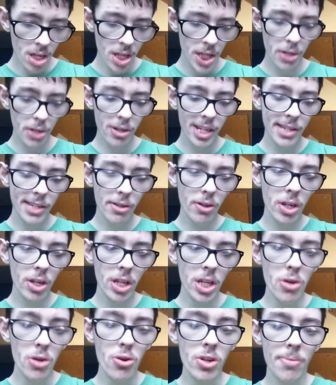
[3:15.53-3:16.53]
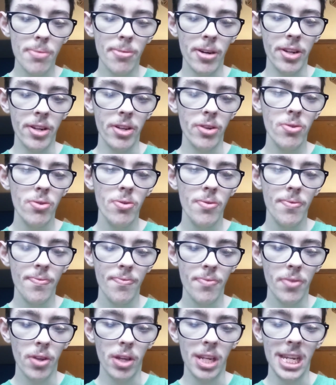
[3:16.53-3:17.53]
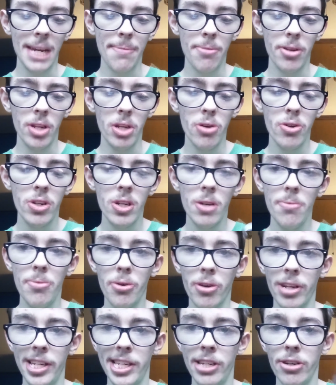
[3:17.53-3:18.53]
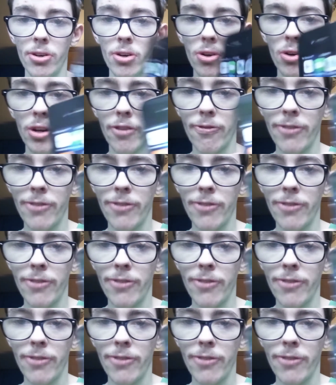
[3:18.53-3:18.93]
You can still go to YouTube on here. You can type in YouTube. You can still go to